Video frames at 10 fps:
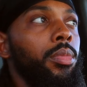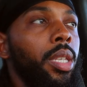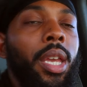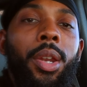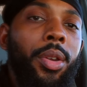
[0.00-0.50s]

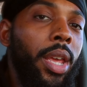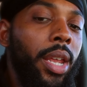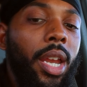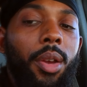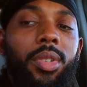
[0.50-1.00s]
the
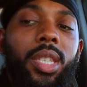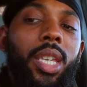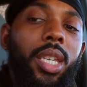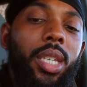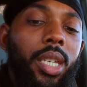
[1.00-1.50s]
internet,
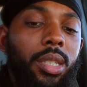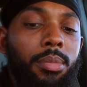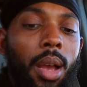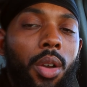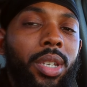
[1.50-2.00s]
everything is
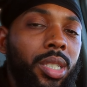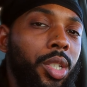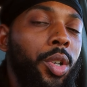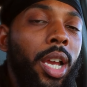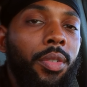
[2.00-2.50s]
about
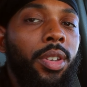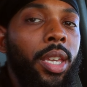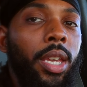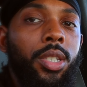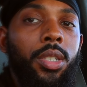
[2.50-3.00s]
instant
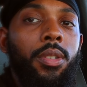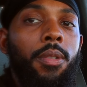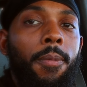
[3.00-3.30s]
gratification.